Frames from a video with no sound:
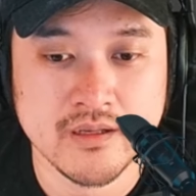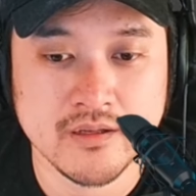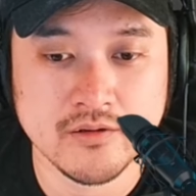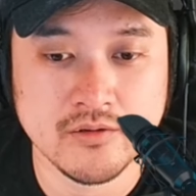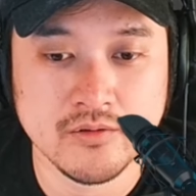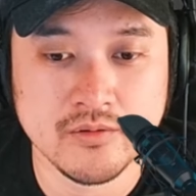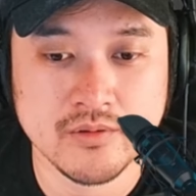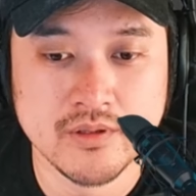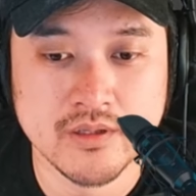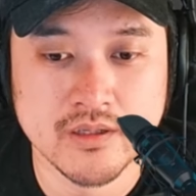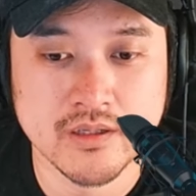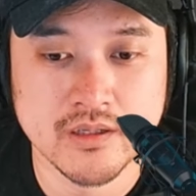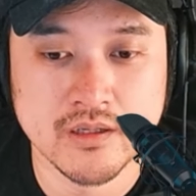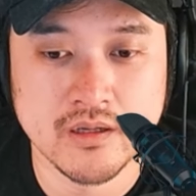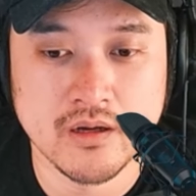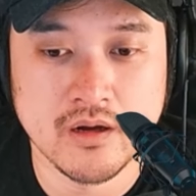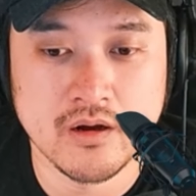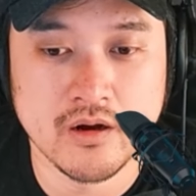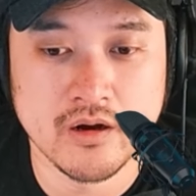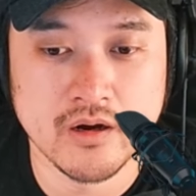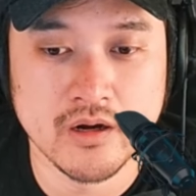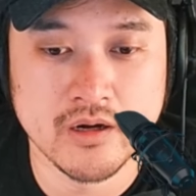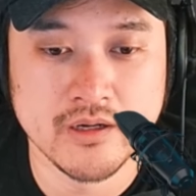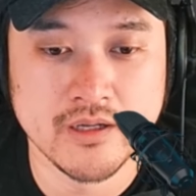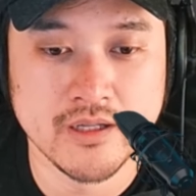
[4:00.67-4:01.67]
Luka,
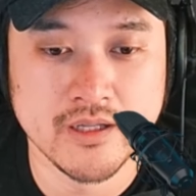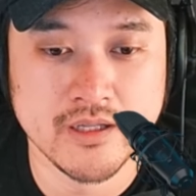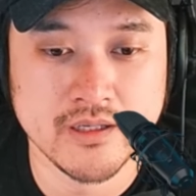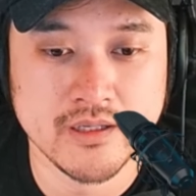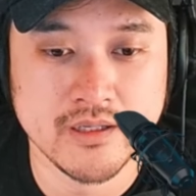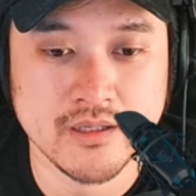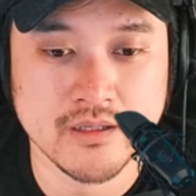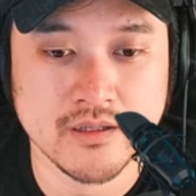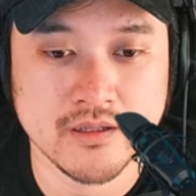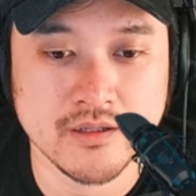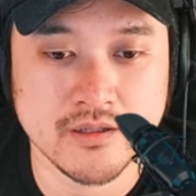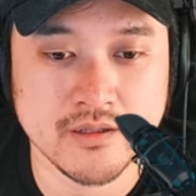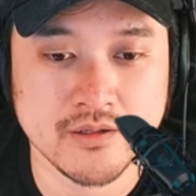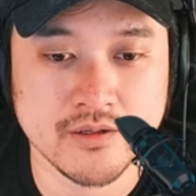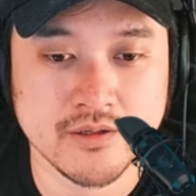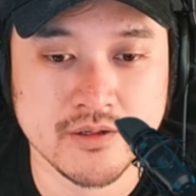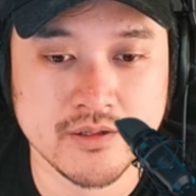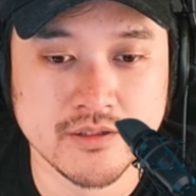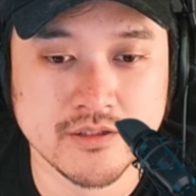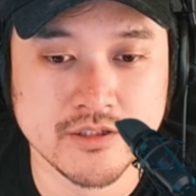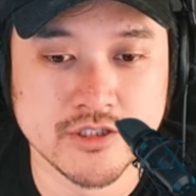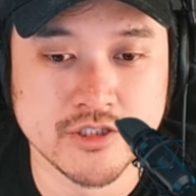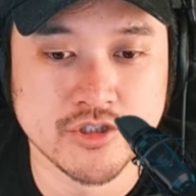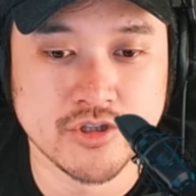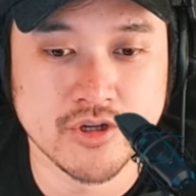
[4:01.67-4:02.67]
Harden,
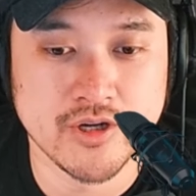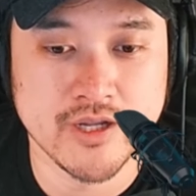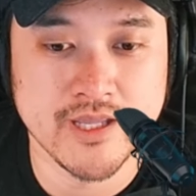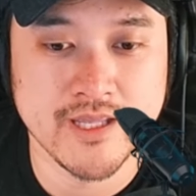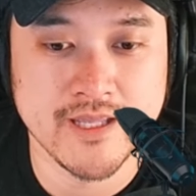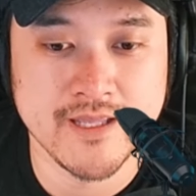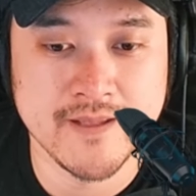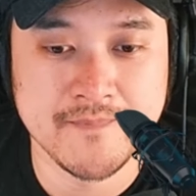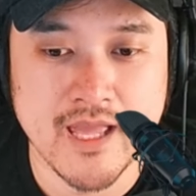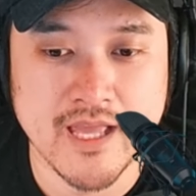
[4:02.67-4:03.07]
Lillard, Trey,